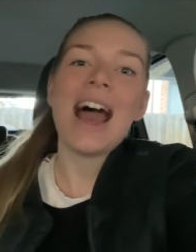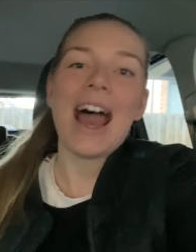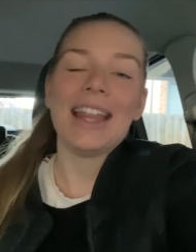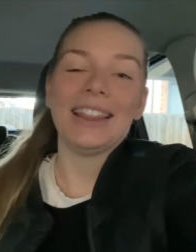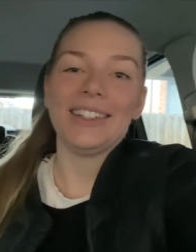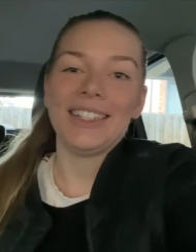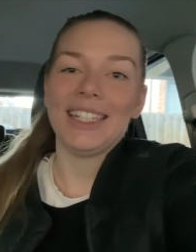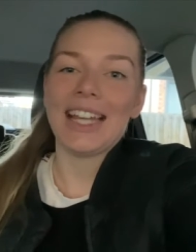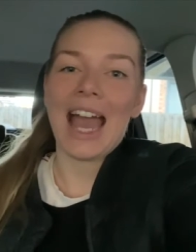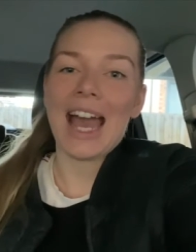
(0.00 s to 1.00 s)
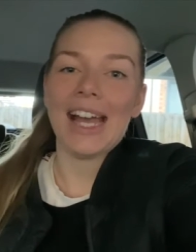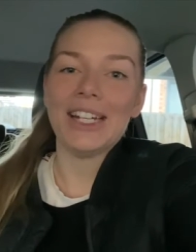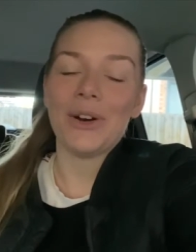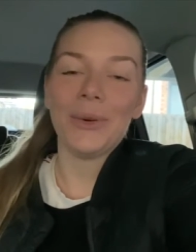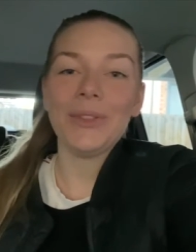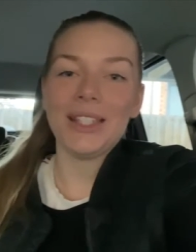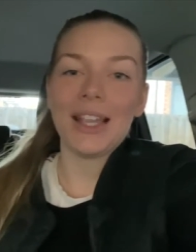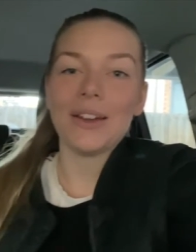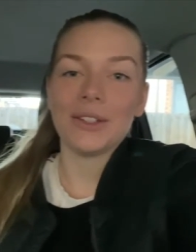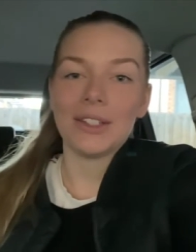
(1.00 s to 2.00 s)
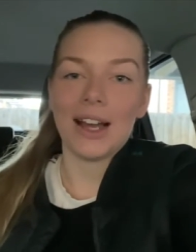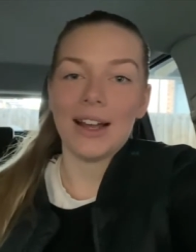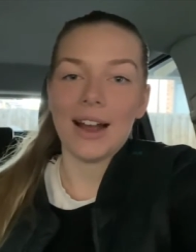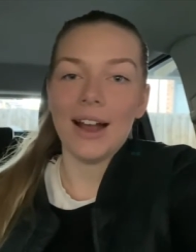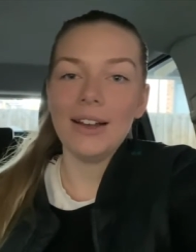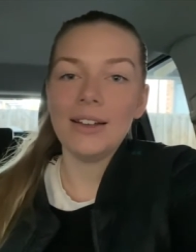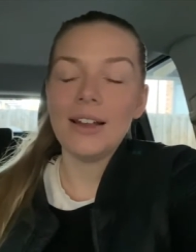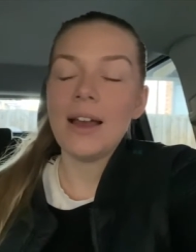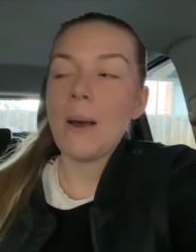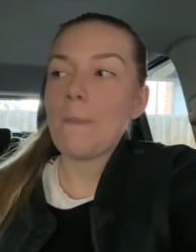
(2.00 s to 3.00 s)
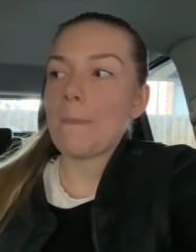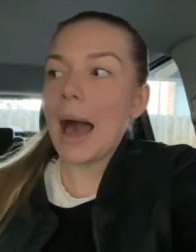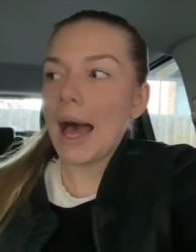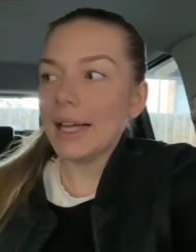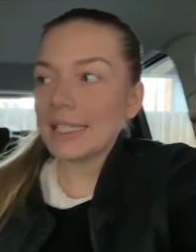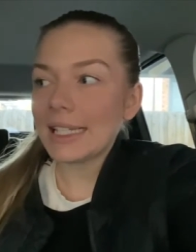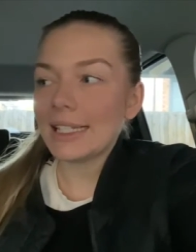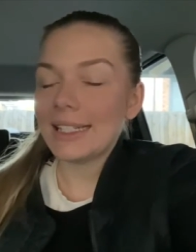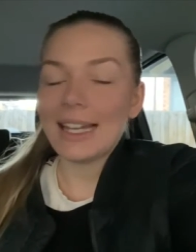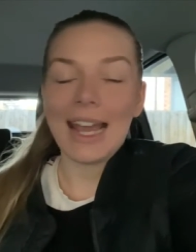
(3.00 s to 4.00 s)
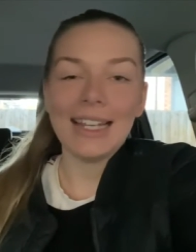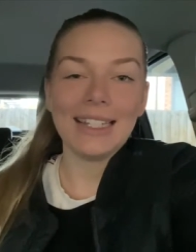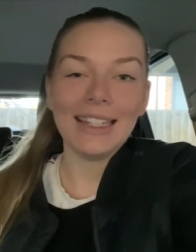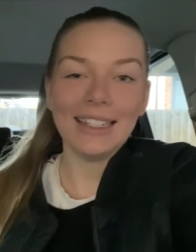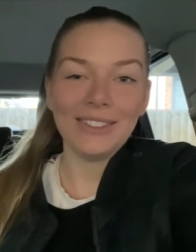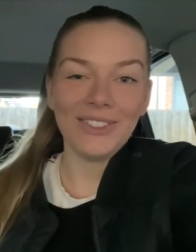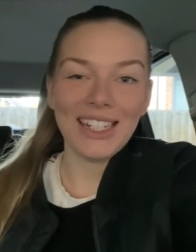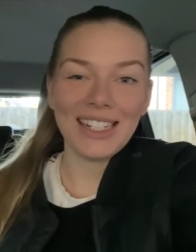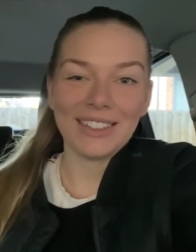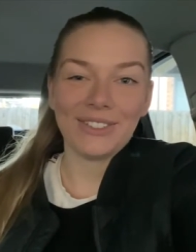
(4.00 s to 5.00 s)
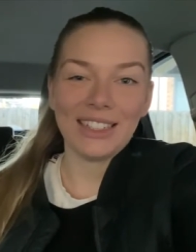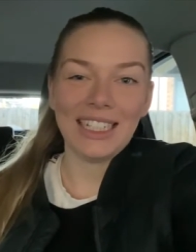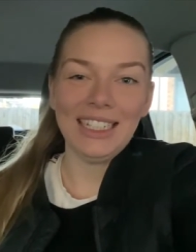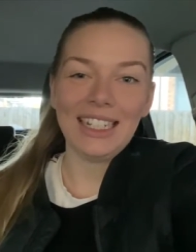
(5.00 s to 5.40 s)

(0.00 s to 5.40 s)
and looking at all the sales data, but today is a little bit different.